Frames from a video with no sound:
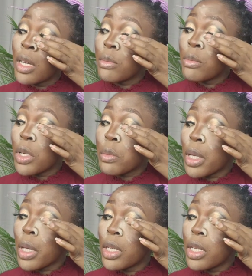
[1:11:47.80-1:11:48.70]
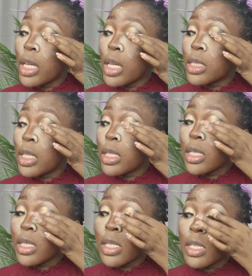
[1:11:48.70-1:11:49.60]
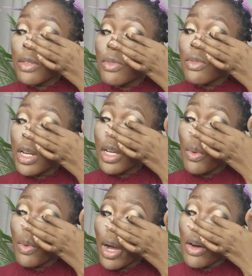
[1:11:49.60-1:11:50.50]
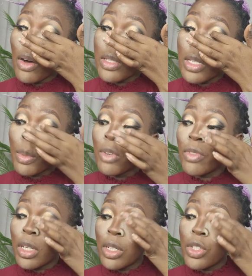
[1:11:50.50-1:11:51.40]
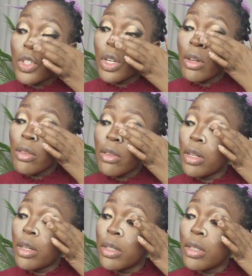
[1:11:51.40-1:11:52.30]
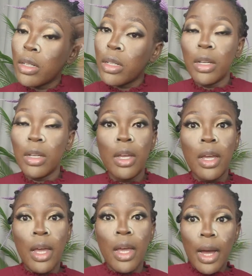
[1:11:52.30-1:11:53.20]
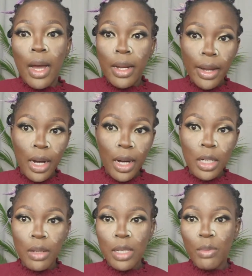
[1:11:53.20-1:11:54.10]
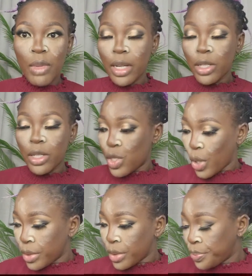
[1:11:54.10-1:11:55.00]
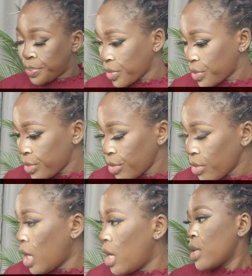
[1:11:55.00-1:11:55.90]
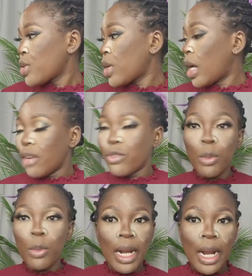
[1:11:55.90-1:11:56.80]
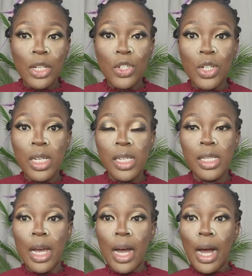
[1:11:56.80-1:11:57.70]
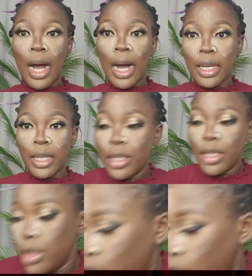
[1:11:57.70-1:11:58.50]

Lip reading: Just making sure that sits really well on top of each other. And yeah, that's my lashes done. So now that I've done my lashes, I can